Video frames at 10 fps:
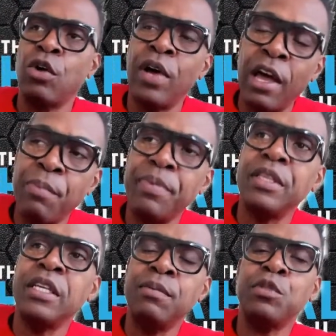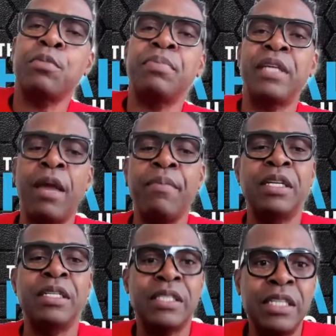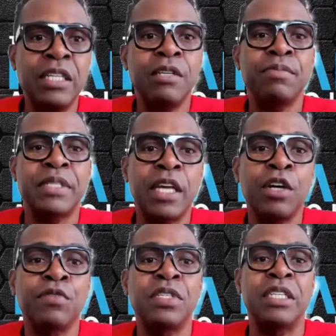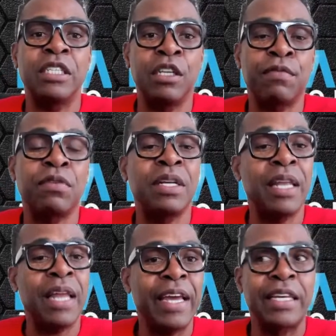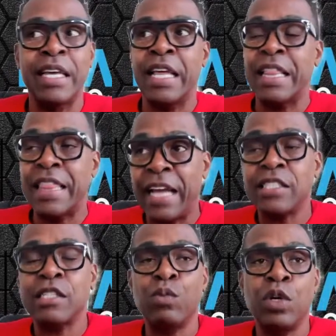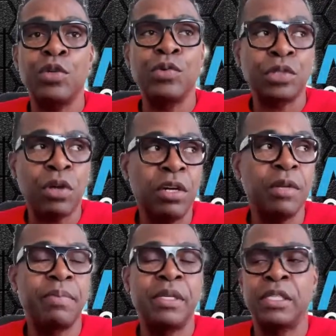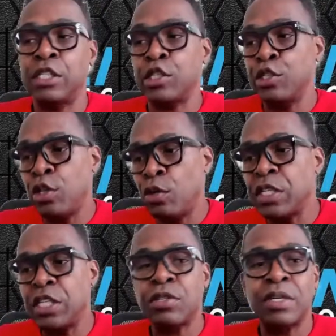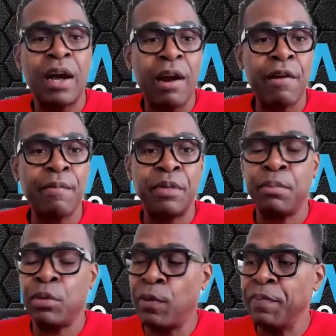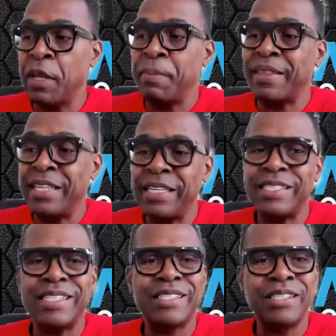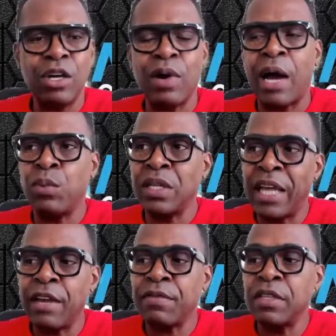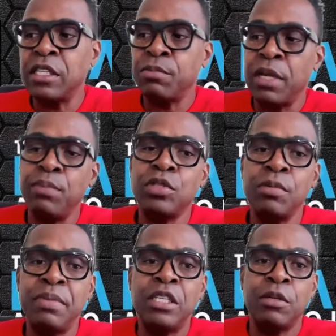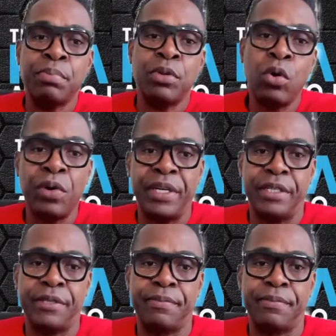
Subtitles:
helping them to be able to see themselves in a different light. That's someone who started a business, knows he's going to hire people, but then he says, no, I would like for these people to be deployed.